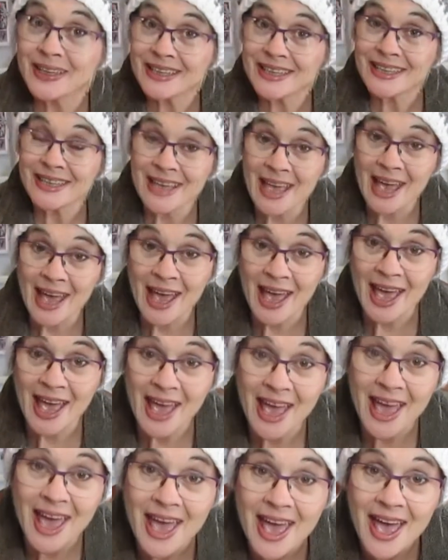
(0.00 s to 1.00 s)

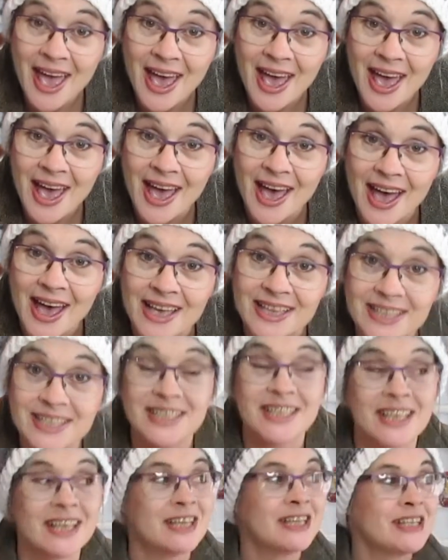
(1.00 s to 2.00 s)

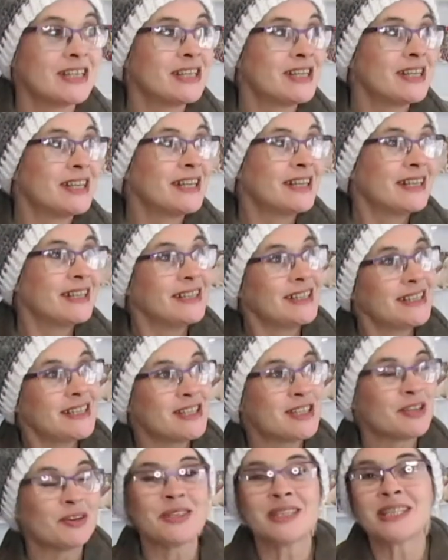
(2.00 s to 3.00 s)
Yes. Yay.
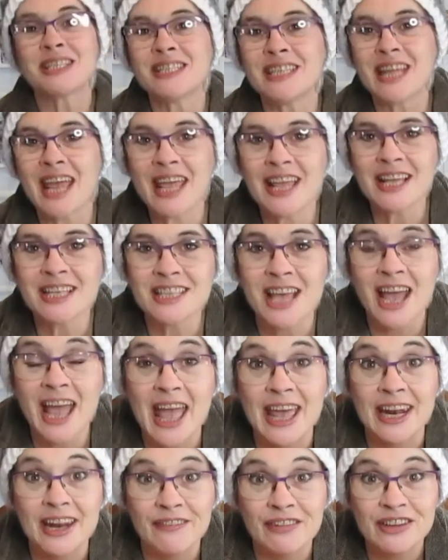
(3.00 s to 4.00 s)
So today is our
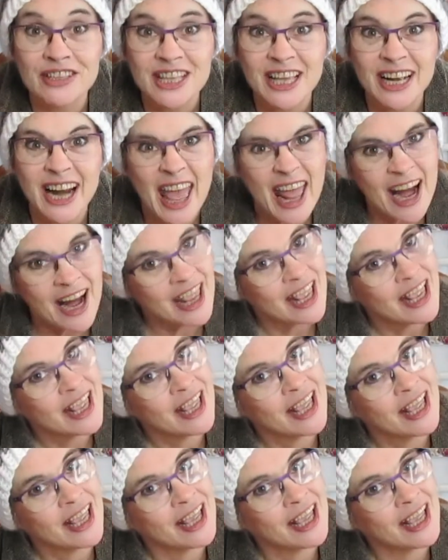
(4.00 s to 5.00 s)

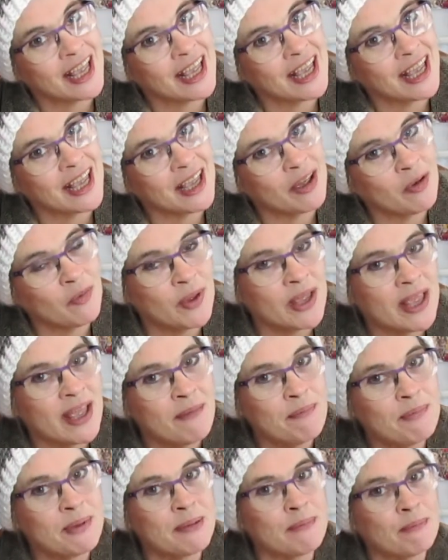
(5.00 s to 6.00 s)
anniversary. We
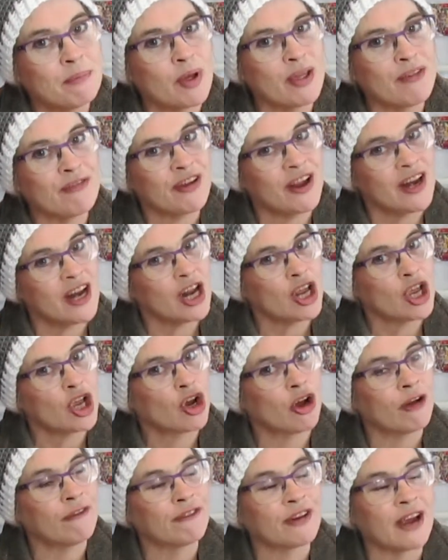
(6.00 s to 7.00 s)
have been boyfriend and
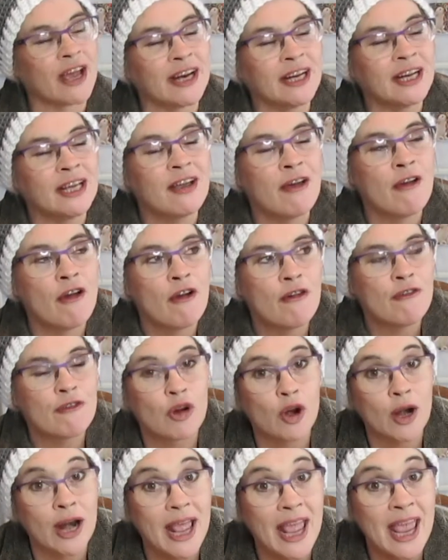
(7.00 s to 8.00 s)
girlfriend
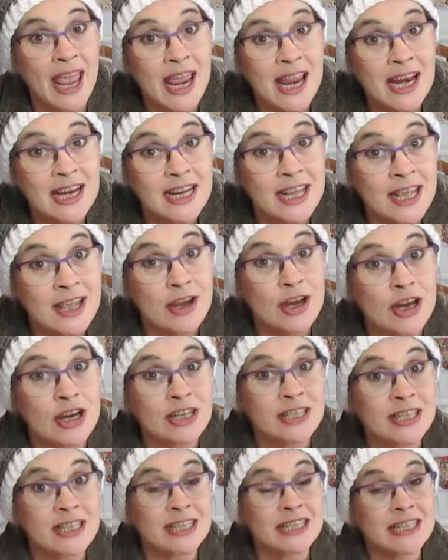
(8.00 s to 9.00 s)
for eight
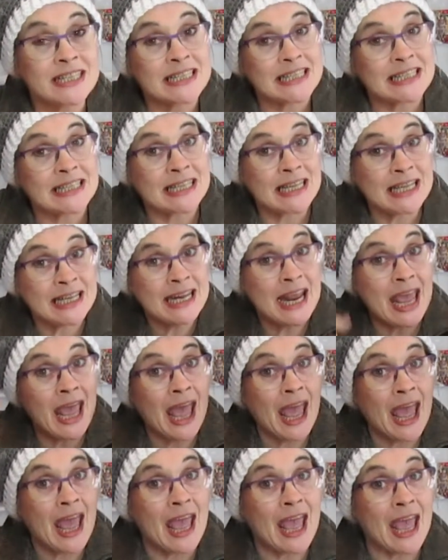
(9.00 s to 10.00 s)
years
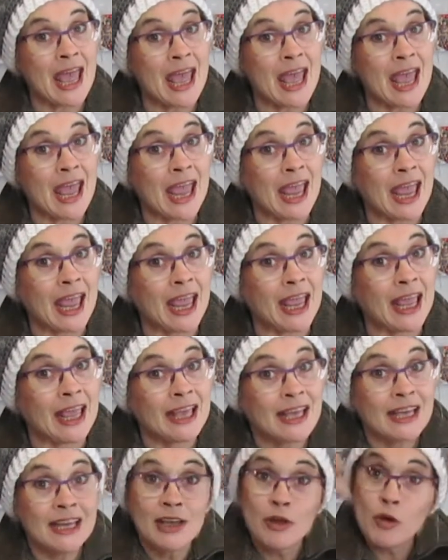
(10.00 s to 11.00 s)

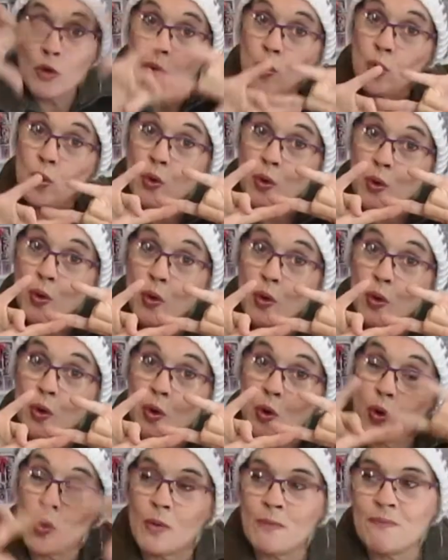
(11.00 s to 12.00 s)
today.
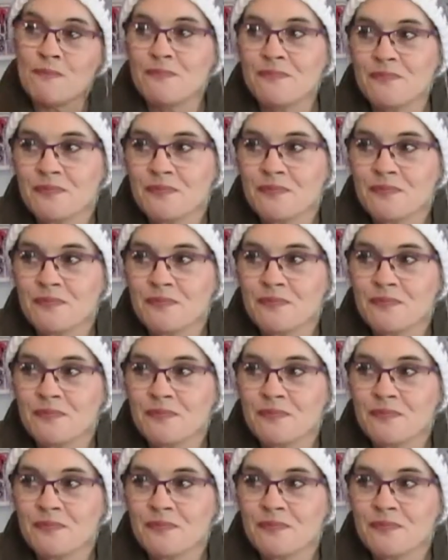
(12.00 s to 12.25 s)
Ooh.